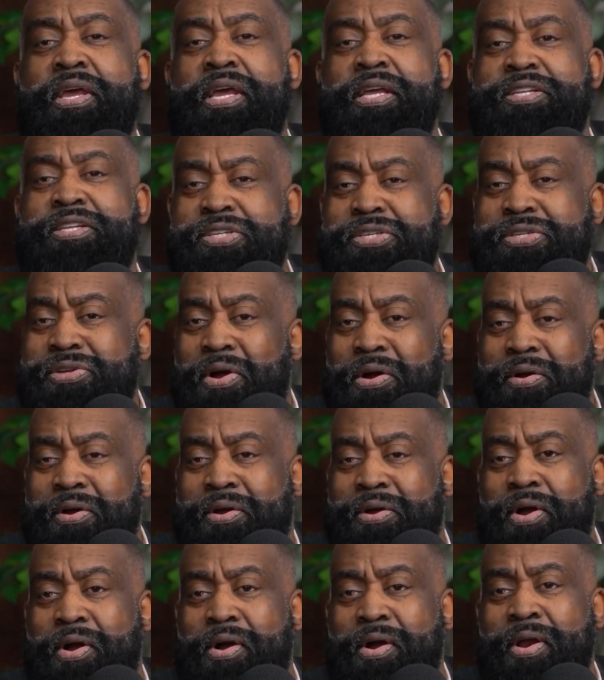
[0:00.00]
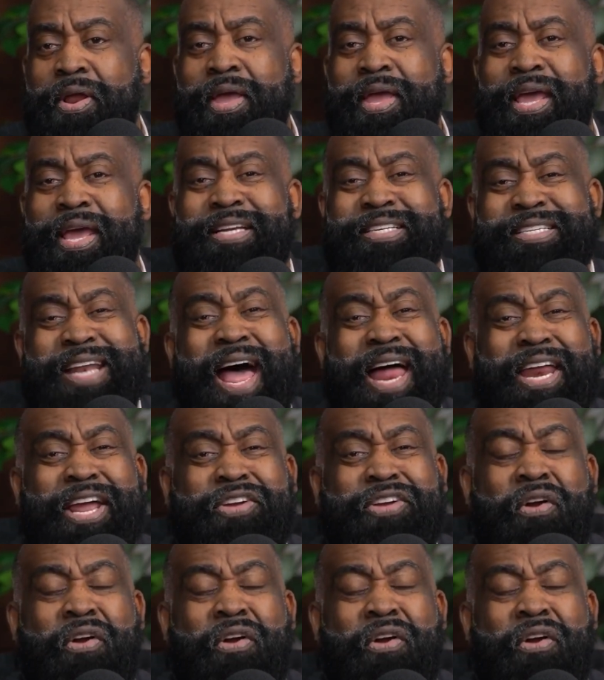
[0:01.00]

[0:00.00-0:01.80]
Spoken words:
It's a starter card. Okay. It is not a